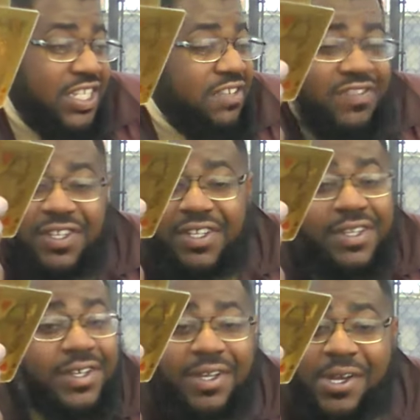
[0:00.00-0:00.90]
even
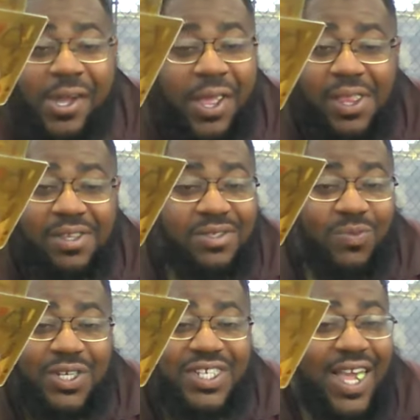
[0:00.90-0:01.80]

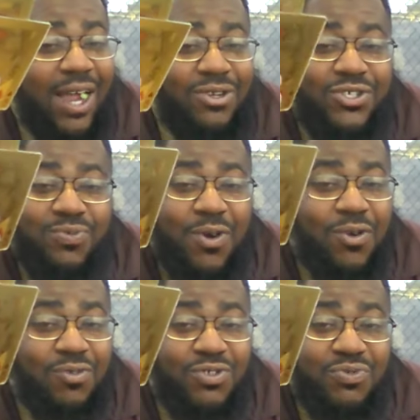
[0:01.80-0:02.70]
went down this road.